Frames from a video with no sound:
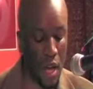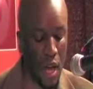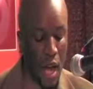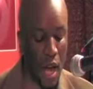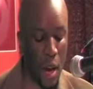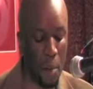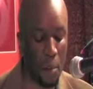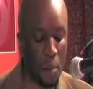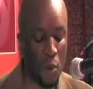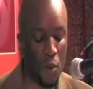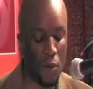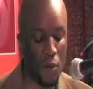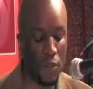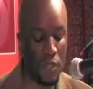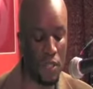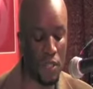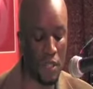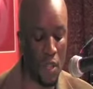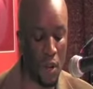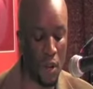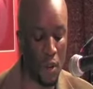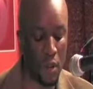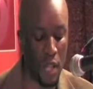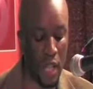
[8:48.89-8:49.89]
I moved
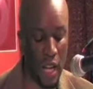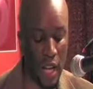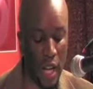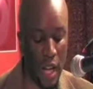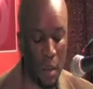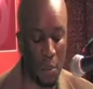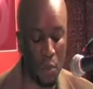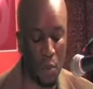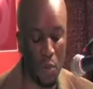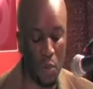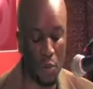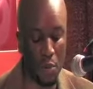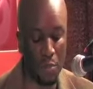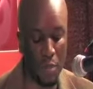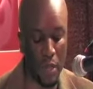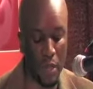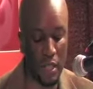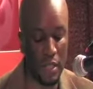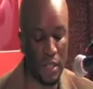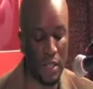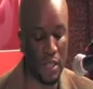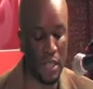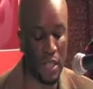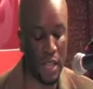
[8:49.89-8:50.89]
snow like I move
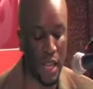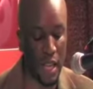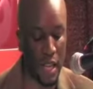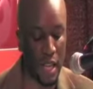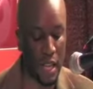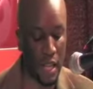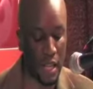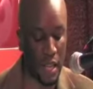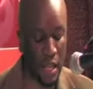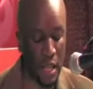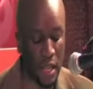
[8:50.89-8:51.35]
books today,